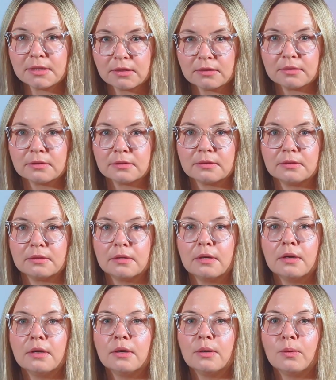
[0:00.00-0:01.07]
thought.
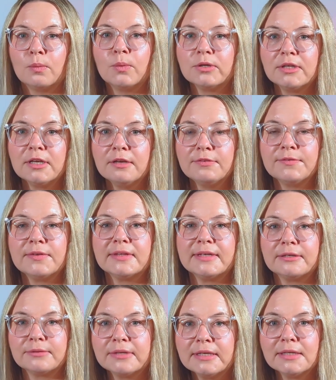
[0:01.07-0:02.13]
What if
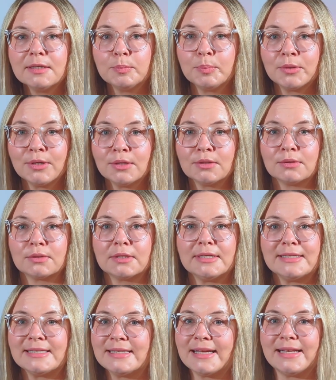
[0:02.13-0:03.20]
the real product
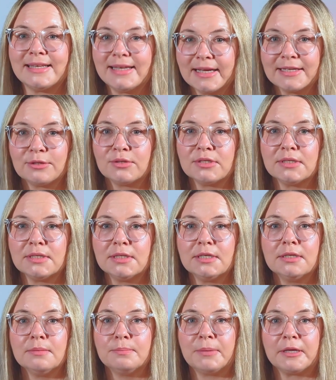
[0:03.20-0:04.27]
isn't
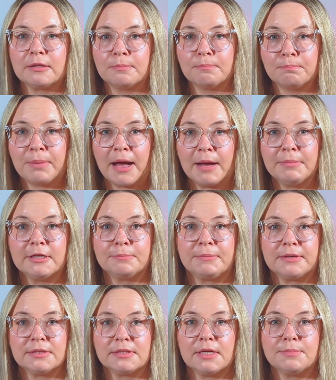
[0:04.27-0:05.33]
electricity but public
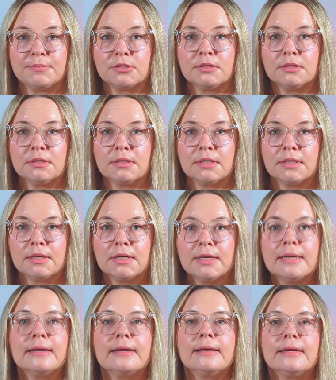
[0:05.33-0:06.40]
perception?
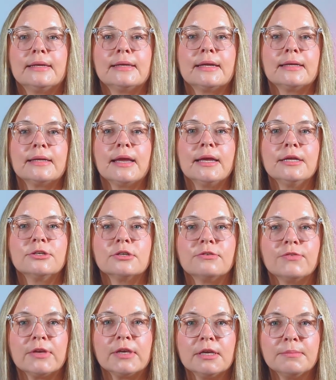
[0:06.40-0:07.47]
In an age
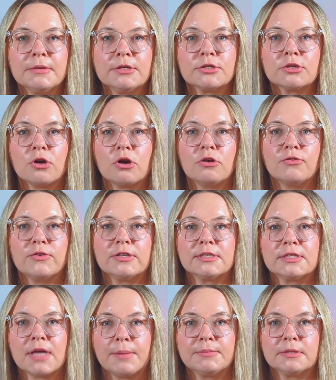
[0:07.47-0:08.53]
of image over
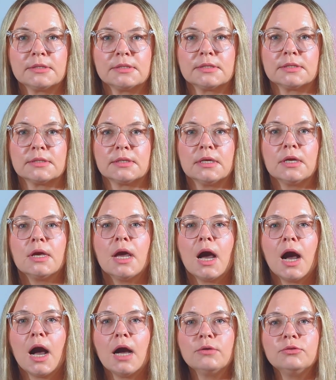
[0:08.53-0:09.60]
substance,
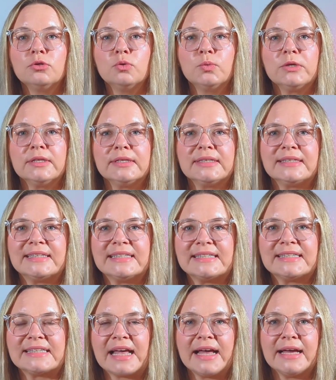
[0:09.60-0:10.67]
how do we
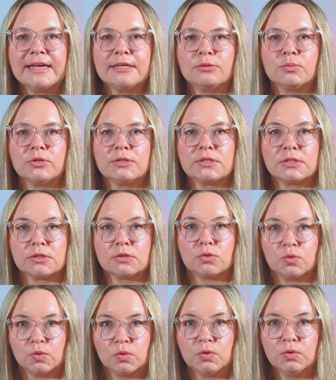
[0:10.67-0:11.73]
decide what's
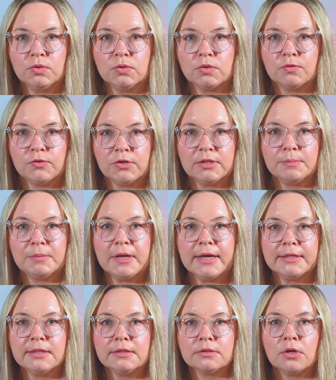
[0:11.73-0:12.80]
good for the
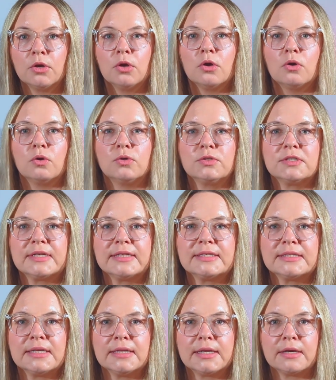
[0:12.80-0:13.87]
planet? Who sets
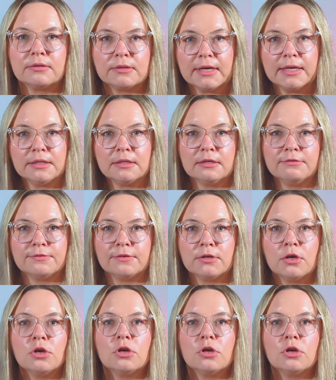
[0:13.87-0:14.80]
the narrative?